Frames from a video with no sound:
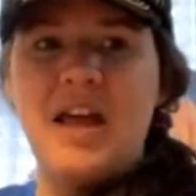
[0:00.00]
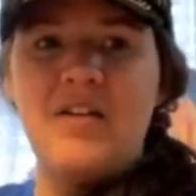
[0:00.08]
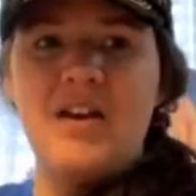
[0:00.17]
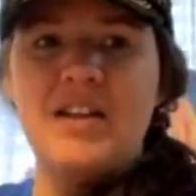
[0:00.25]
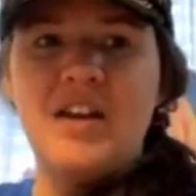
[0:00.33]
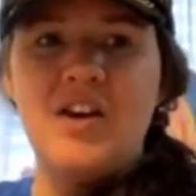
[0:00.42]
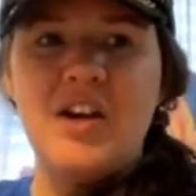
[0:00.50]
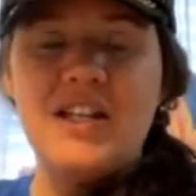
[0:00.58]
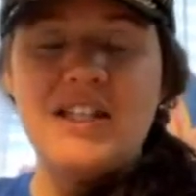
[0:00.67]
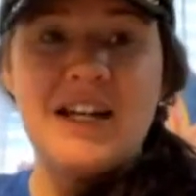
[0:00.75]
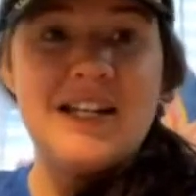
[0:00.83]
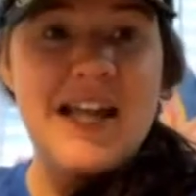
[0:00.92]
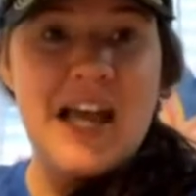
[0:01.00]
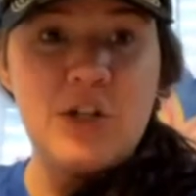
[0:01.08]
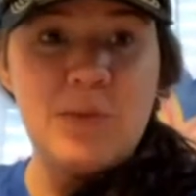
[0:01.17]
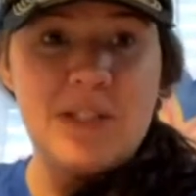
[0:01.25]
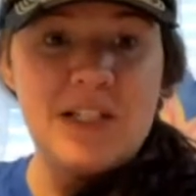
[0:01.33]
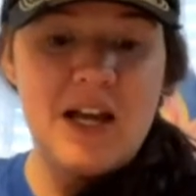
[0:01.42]
right there is an
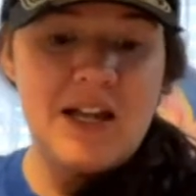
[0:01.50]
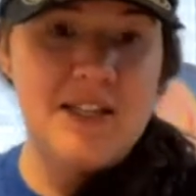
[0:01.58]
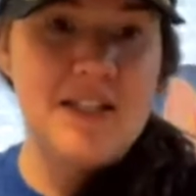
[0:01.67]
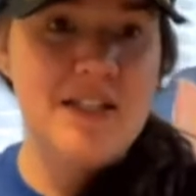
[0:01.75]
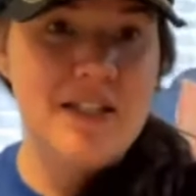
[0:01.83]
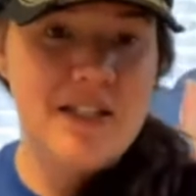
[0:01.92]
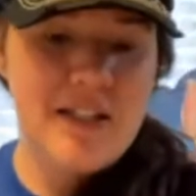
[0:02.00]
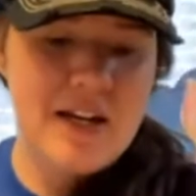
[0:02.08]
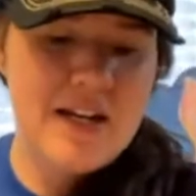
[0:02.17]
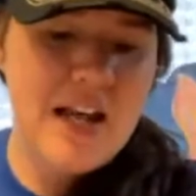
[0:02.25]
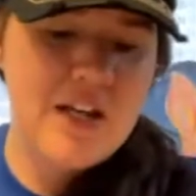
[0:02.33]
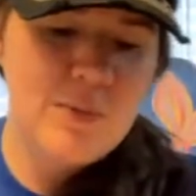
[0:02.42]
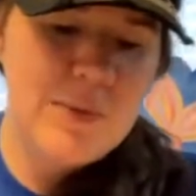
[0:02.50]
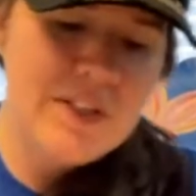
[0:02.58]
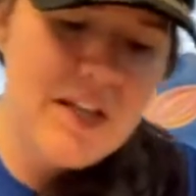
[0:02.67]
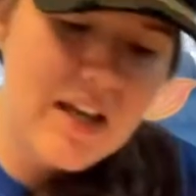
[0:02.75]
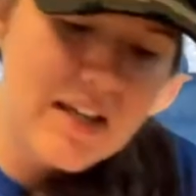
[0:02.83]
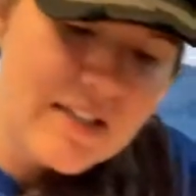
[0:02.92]
attachment size. This is an attachment
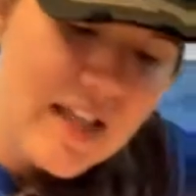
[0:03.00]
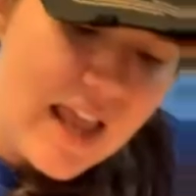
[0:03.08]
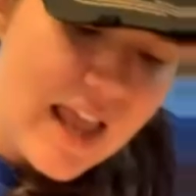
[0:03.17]
size,